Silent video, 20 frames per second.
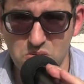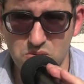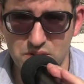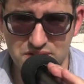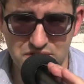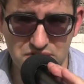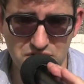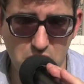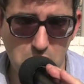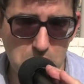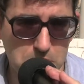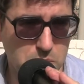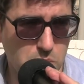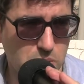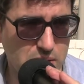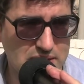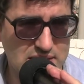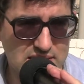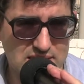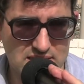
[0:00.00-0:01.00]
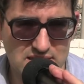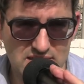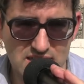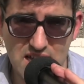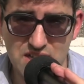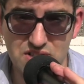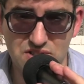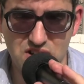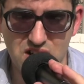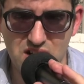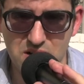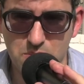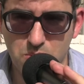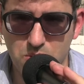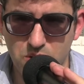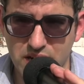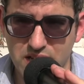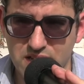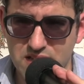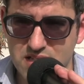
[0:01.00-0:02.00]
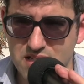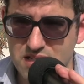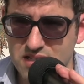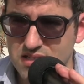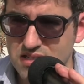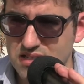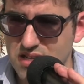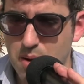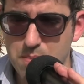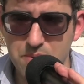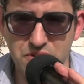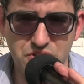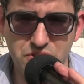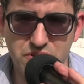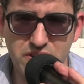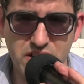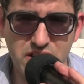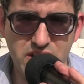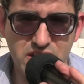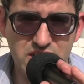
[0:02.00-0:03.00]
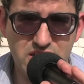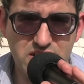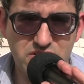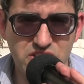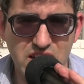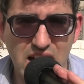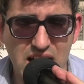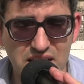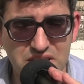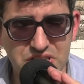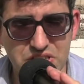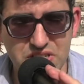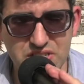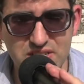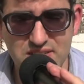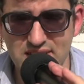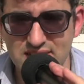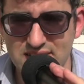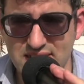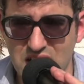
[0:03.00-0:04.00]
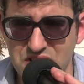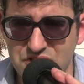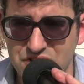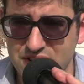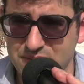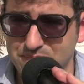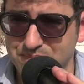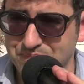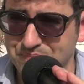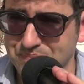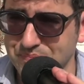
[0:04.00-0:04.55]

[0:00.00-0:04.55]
with strong points, less strong points, opportunities, challenges, etc.